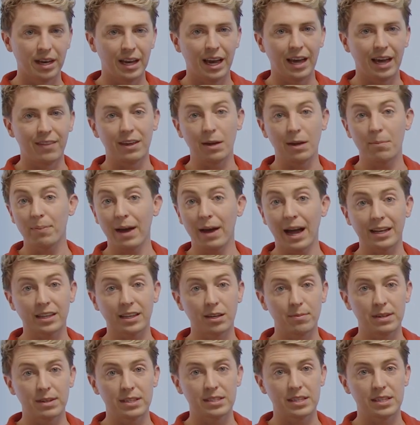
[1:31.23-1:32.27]
And the impact can
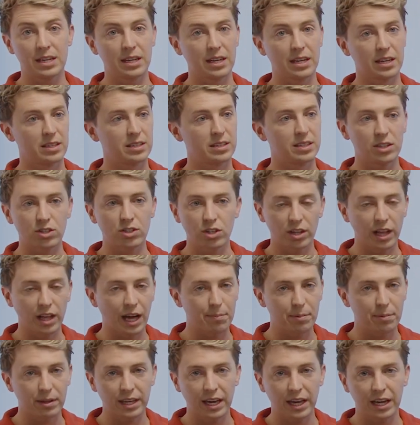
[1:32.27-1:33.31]
be seen in digital
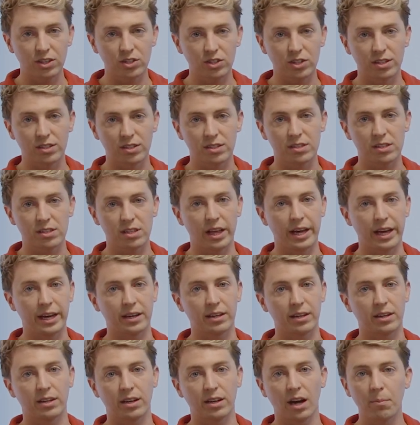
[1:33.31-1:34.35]
applications like
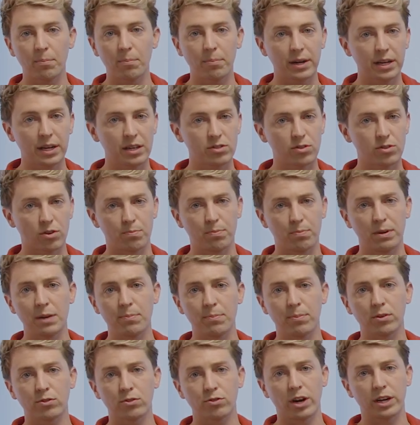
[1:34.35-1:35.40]
companies or
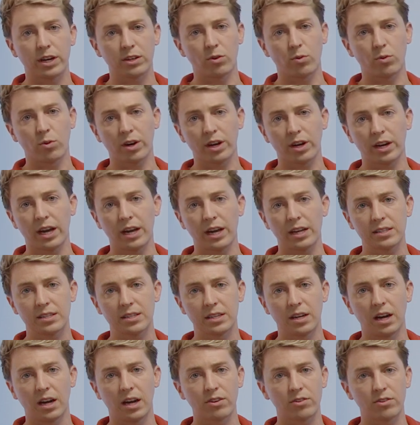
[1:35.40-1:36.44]
people trying to organize
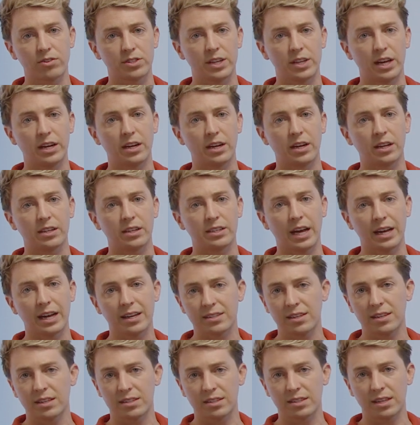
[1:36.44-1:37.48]
and understand text
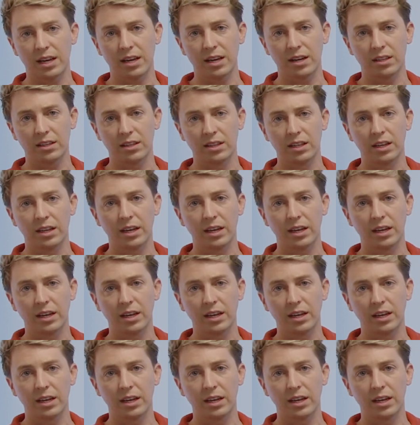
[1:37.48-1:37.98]
at scale,